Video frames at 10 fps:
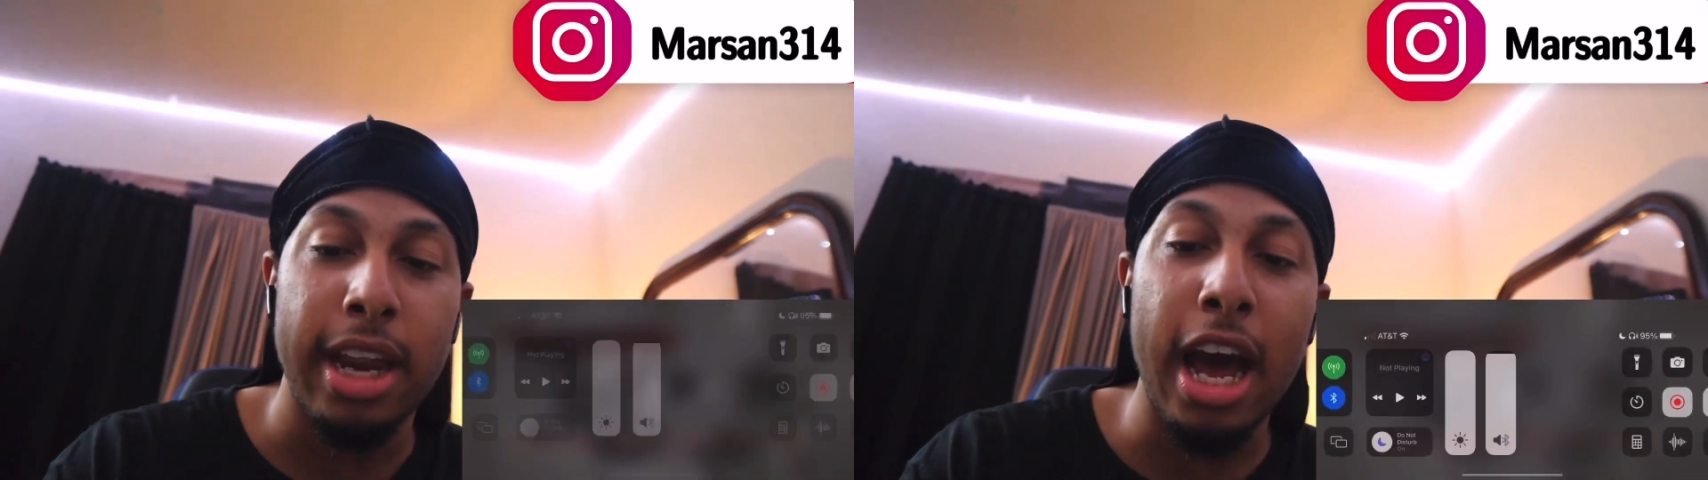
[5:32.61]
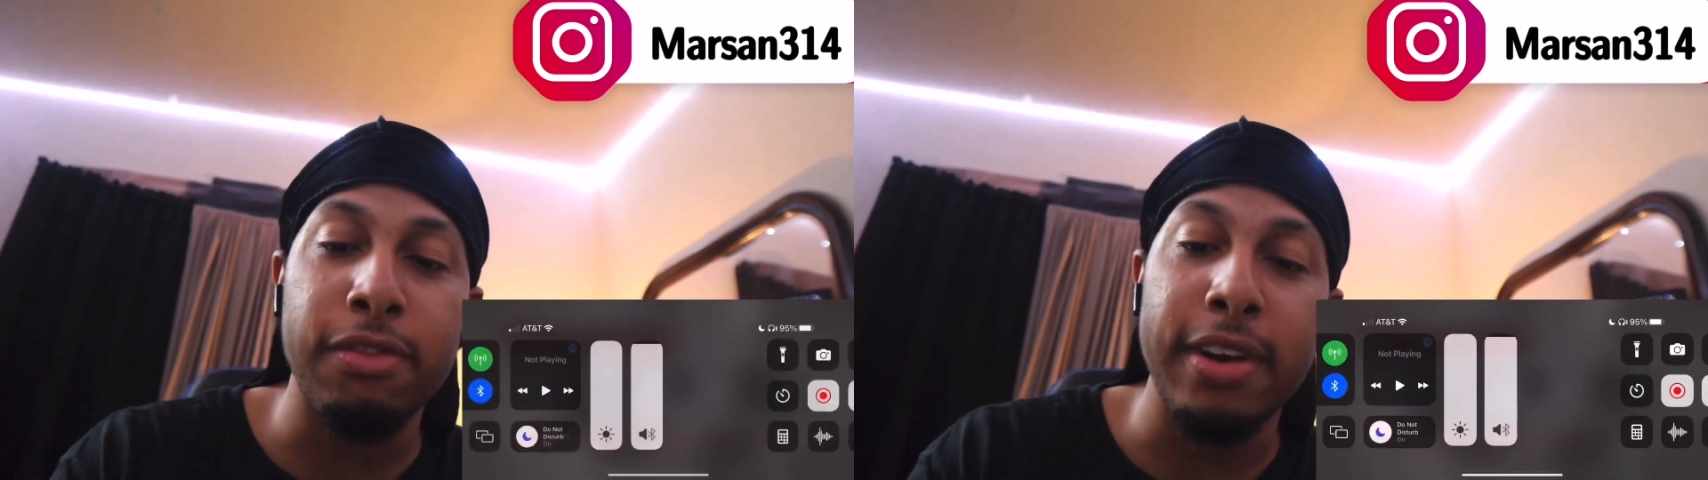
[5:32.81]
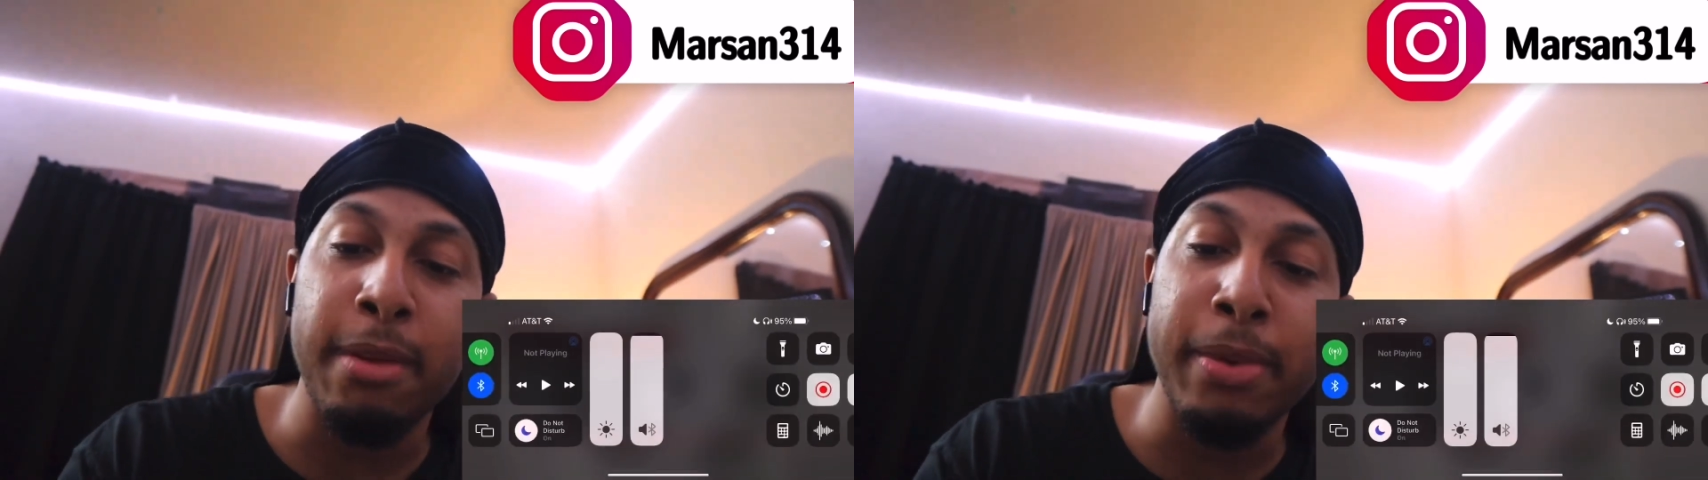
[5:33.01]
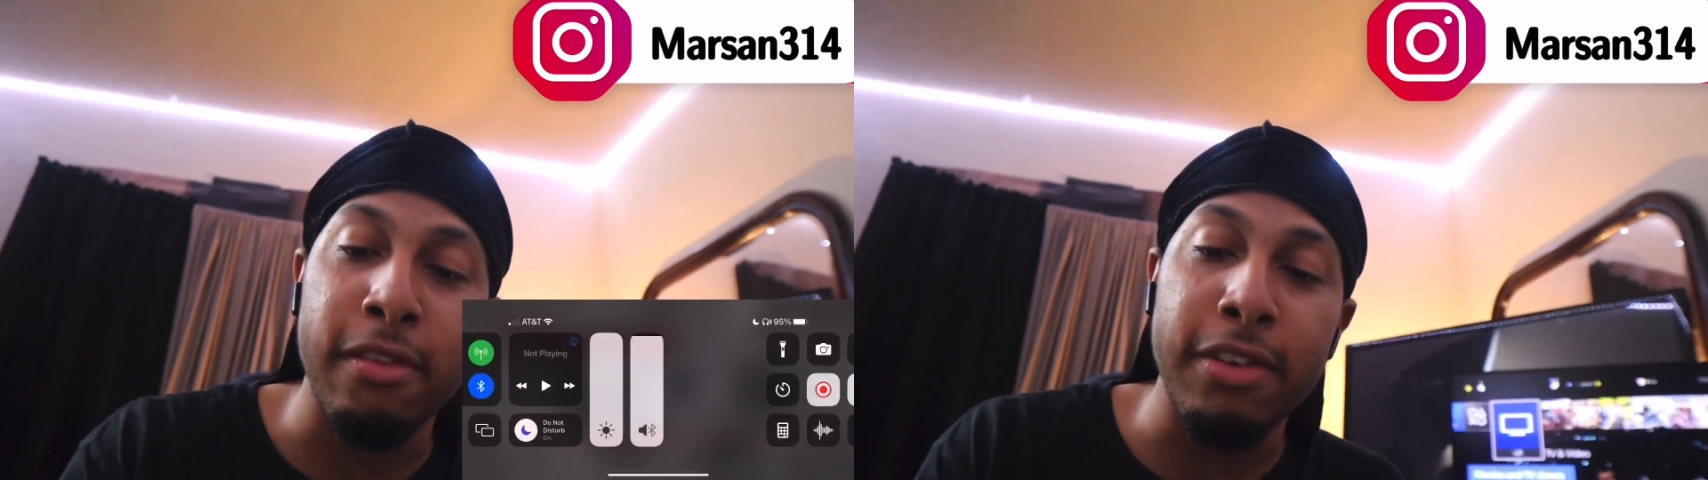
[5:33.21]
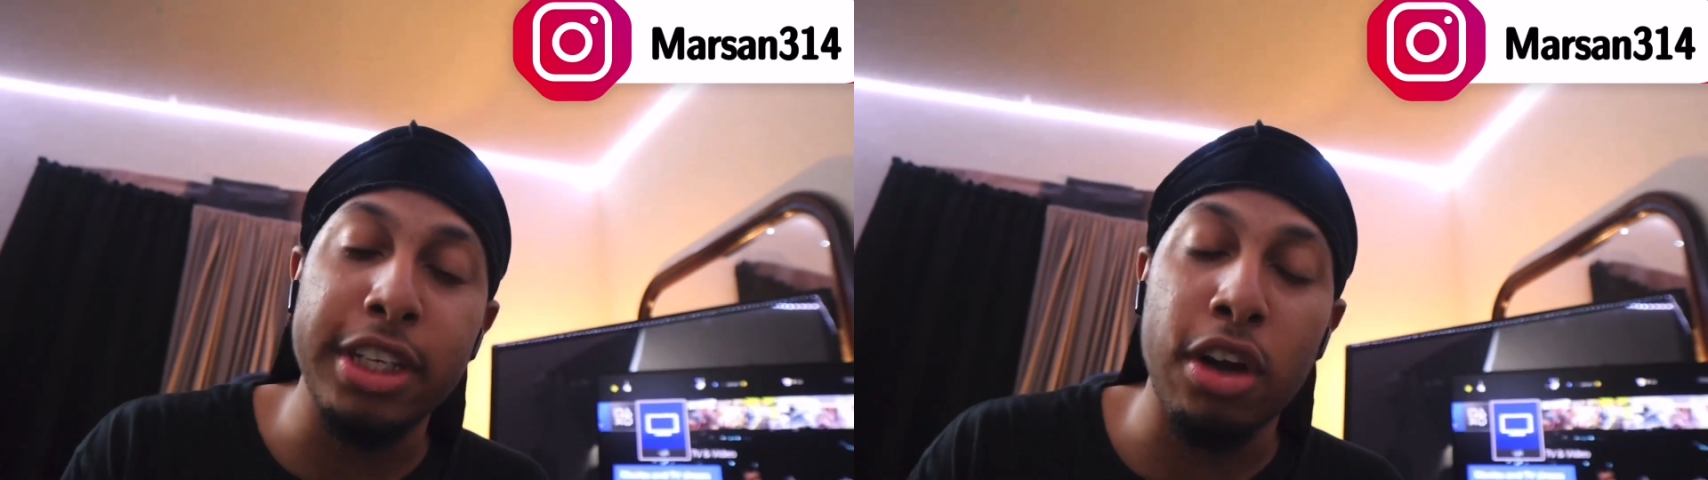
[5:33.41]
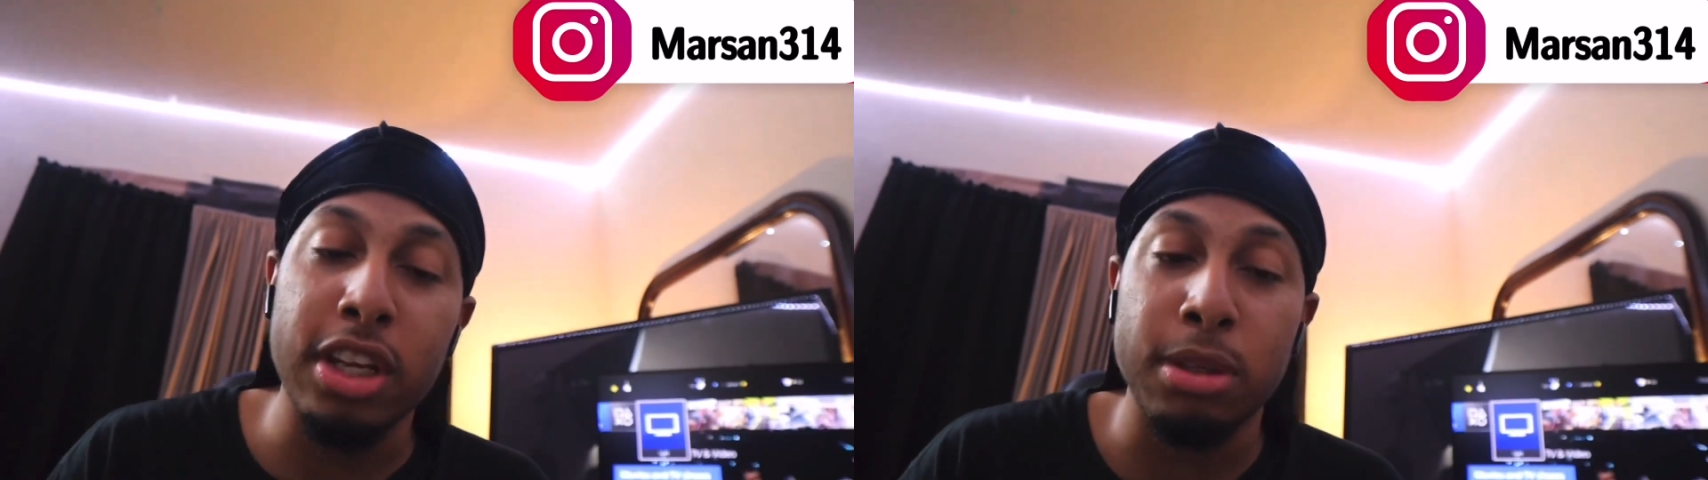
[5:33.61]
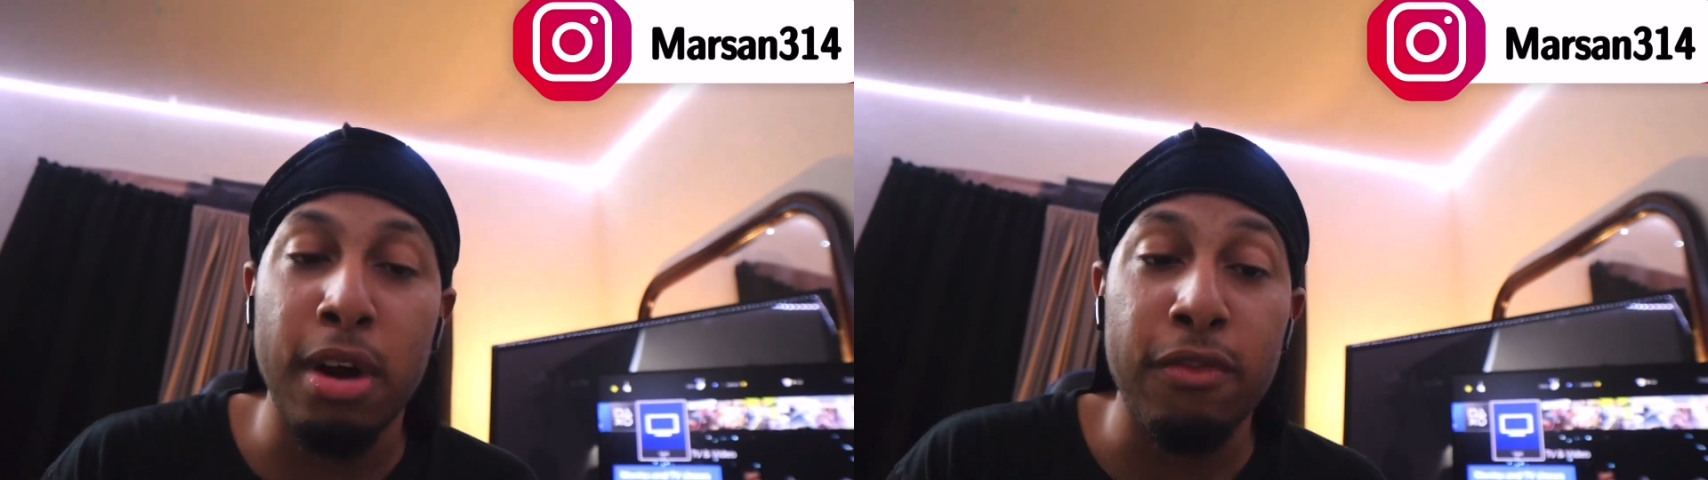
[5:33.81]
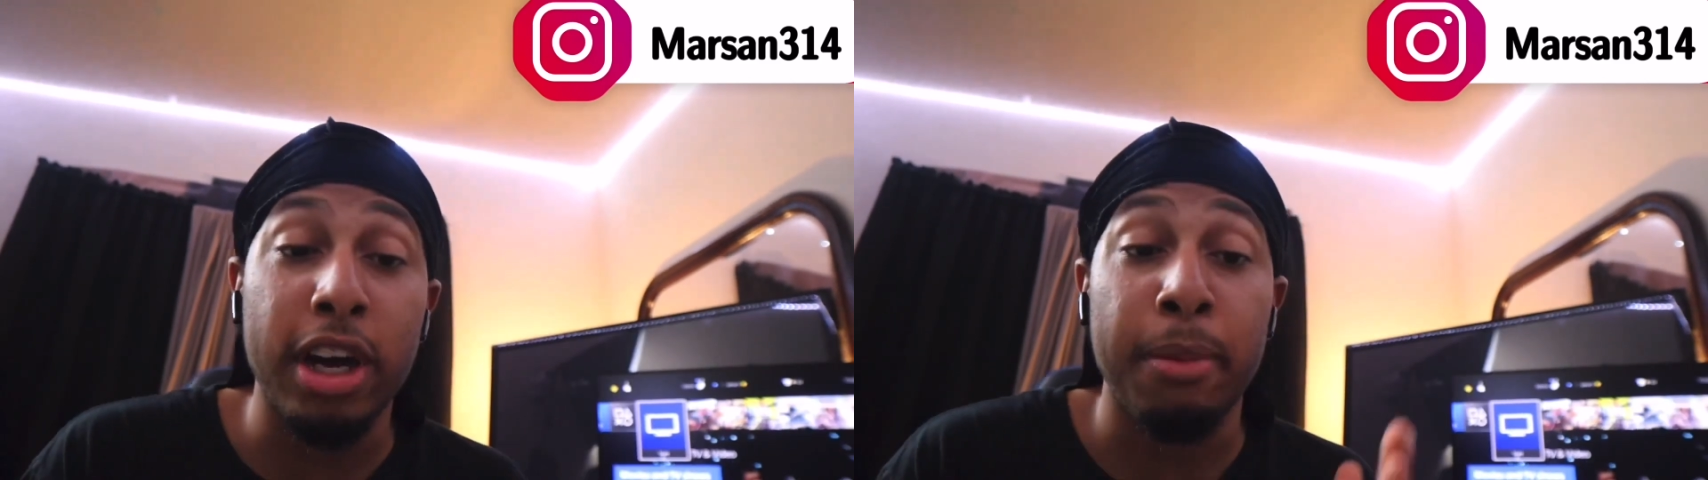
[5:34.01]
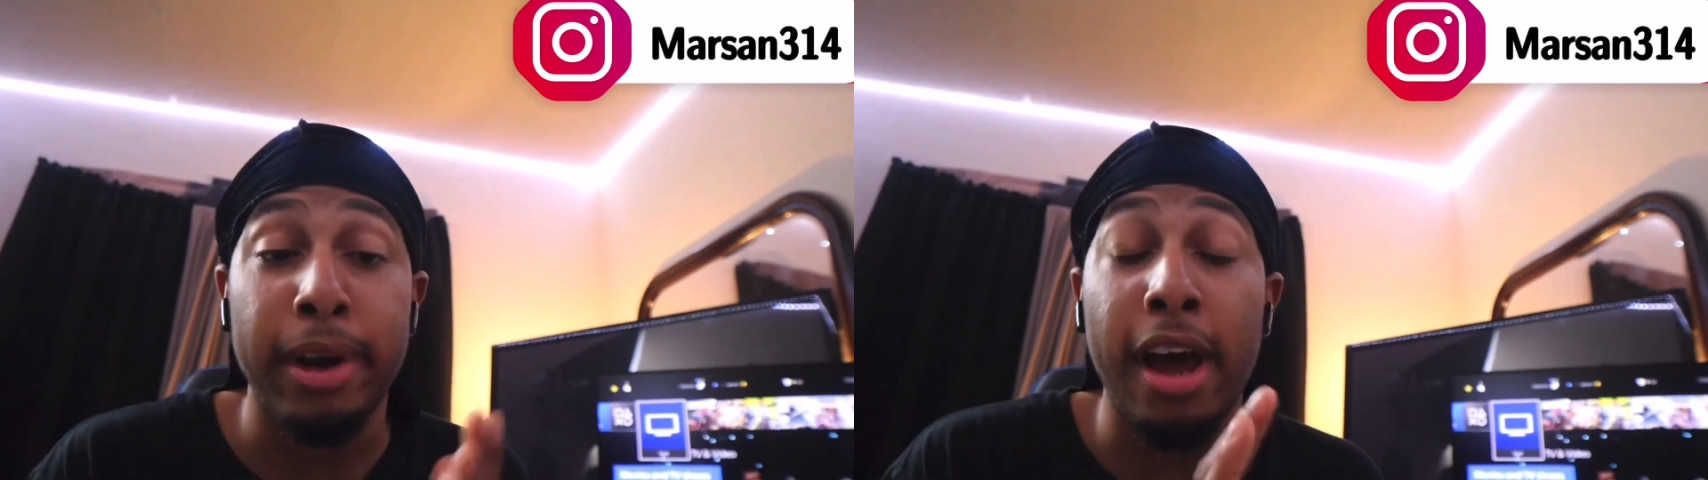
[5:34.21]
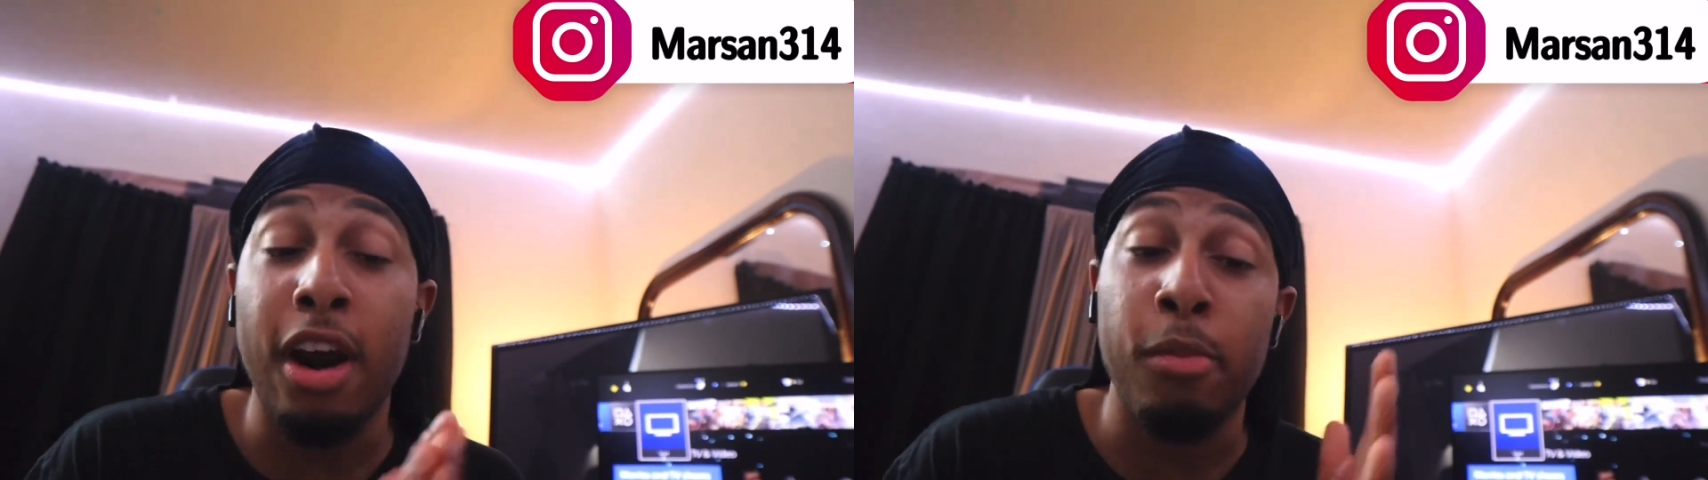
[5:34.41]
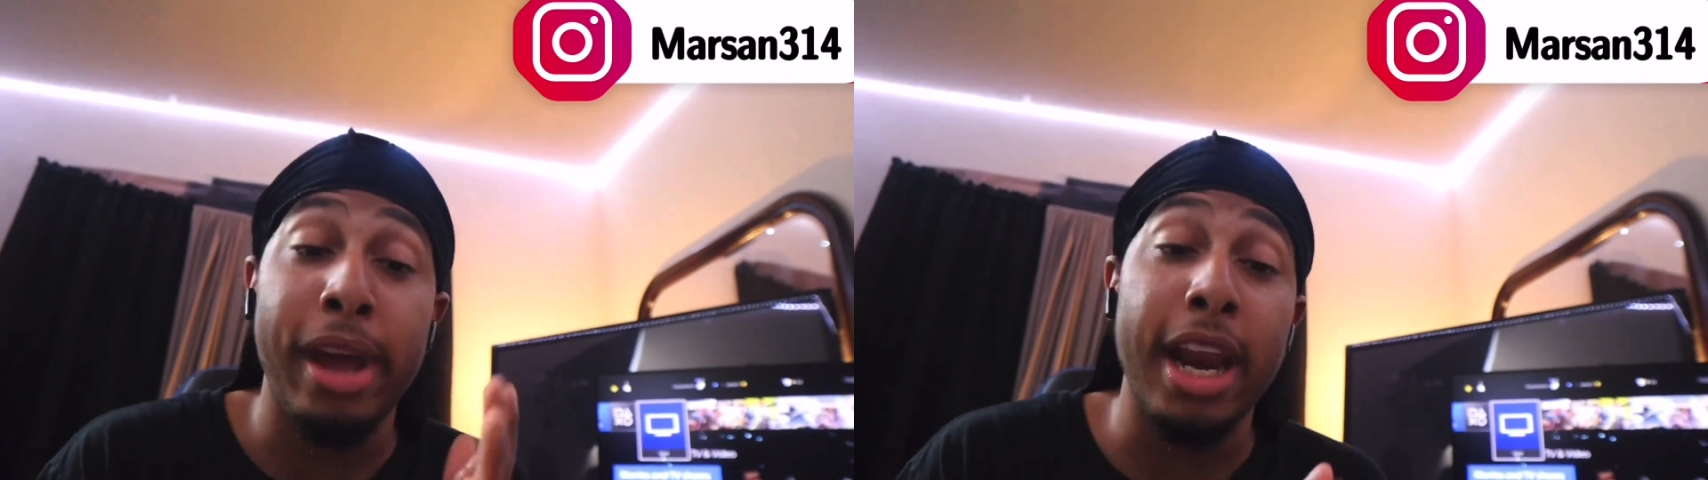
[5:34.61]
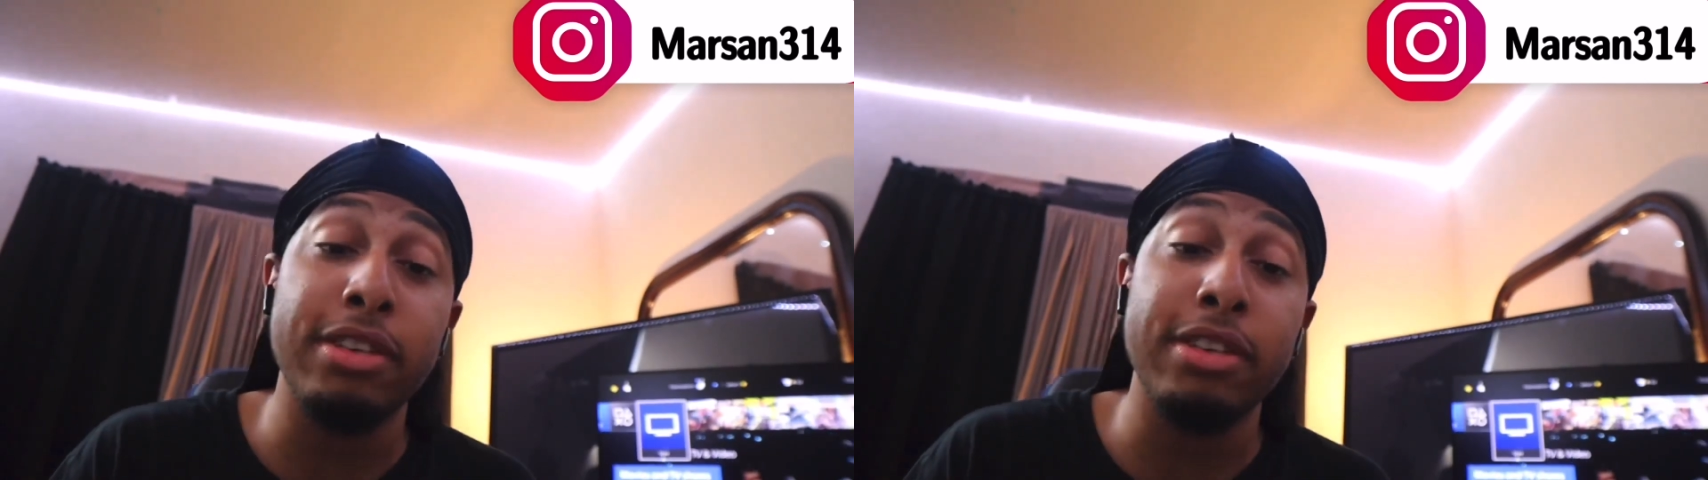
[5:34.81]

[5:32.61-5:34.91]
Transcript: I was gonna be a feature on this motherfucking Bernardo, man.